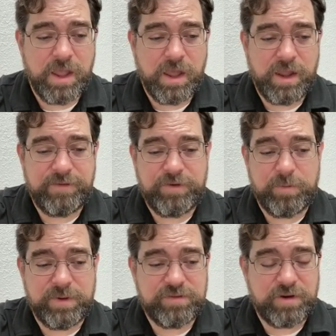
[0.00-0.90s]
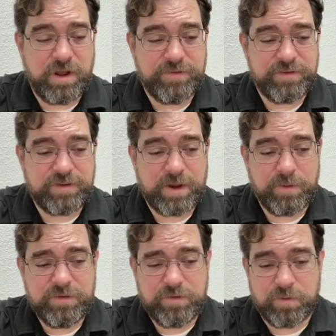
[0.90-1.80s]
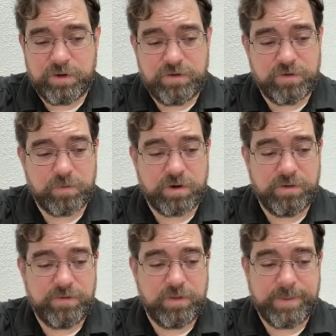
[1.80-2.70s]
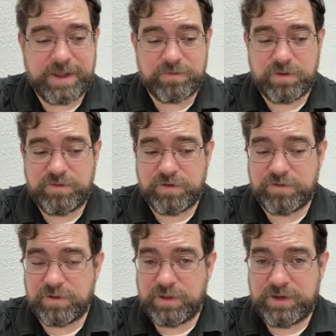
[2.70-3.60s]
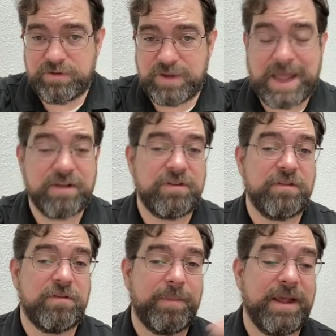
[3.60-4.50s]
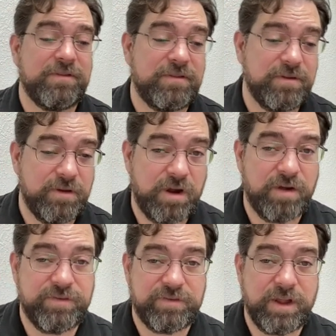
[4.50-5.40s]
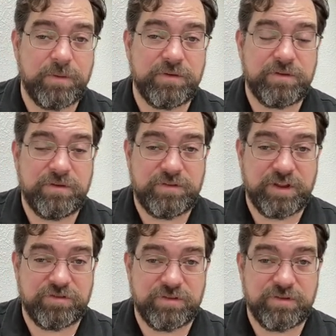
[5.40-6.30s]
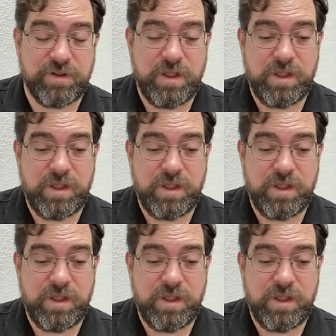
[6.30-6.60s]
If you miss an office hours or you just want to review the past ones, there's a link to access the past office hours sessions.